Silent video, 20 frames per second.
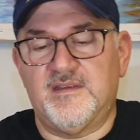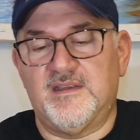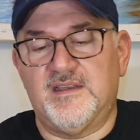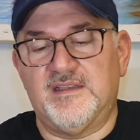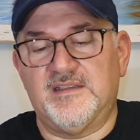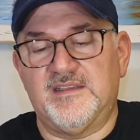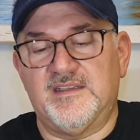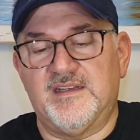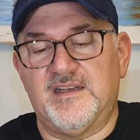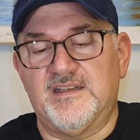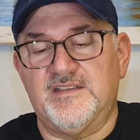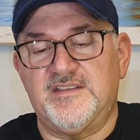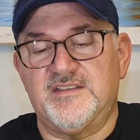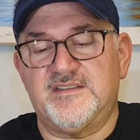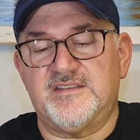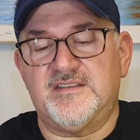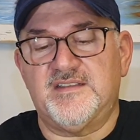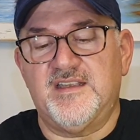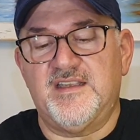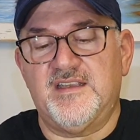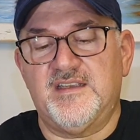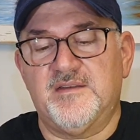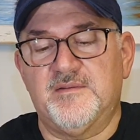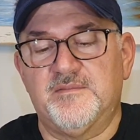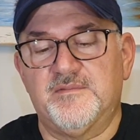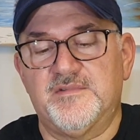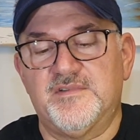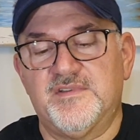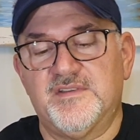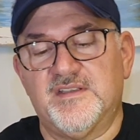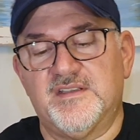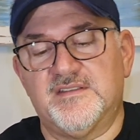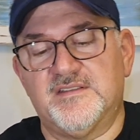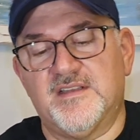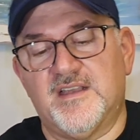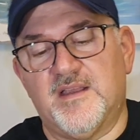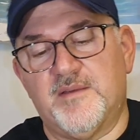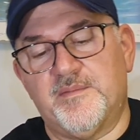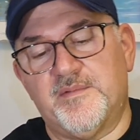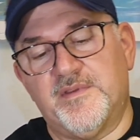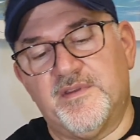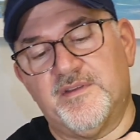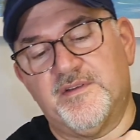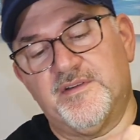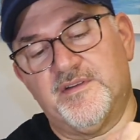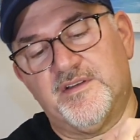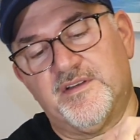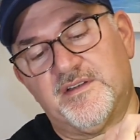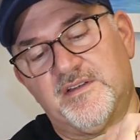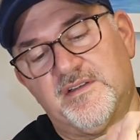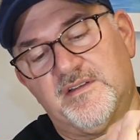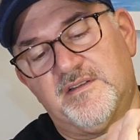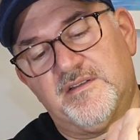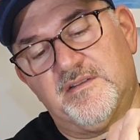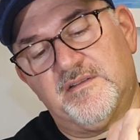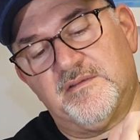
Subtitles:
and then I just take them to the top of the hook